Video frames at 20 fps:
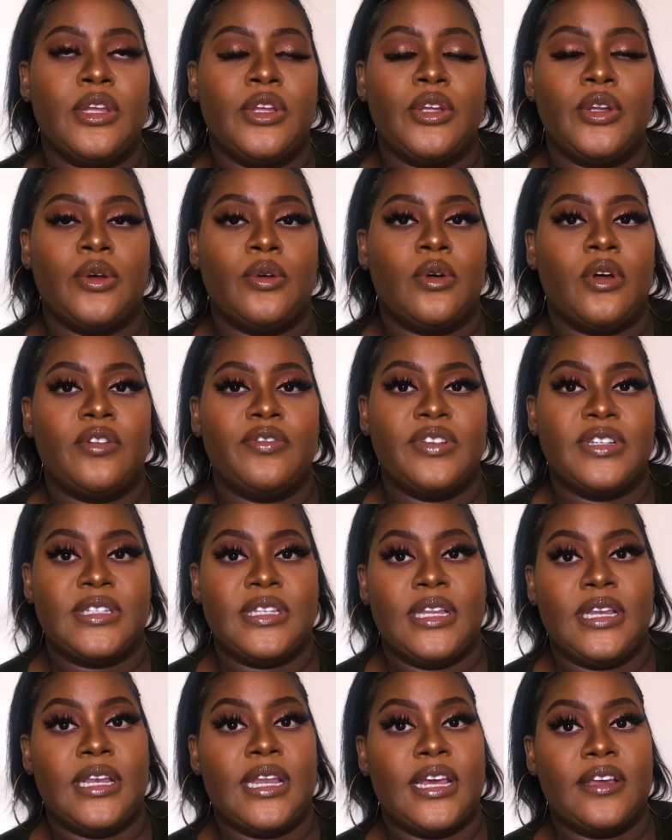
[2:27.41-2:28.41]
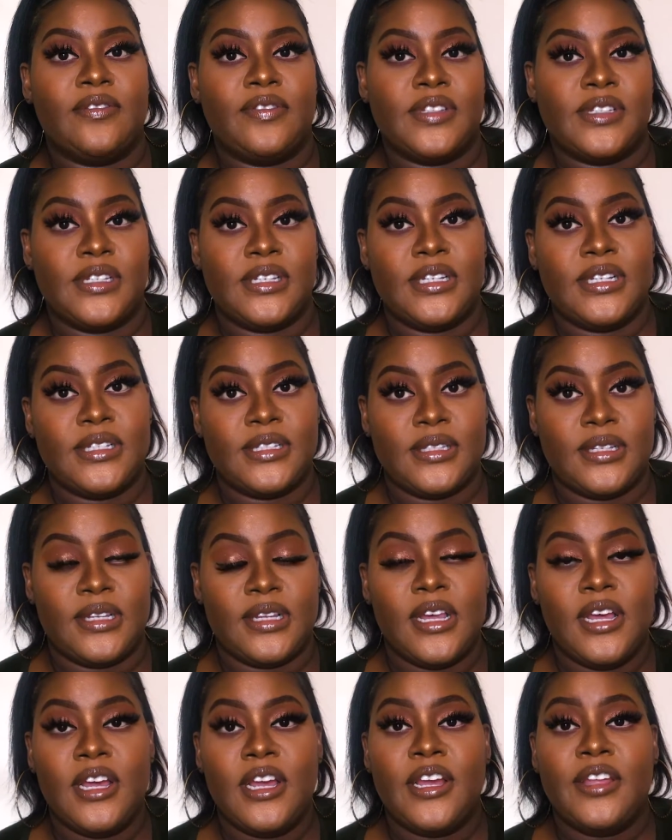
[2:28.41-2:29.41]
you know, obviously life isn't easy.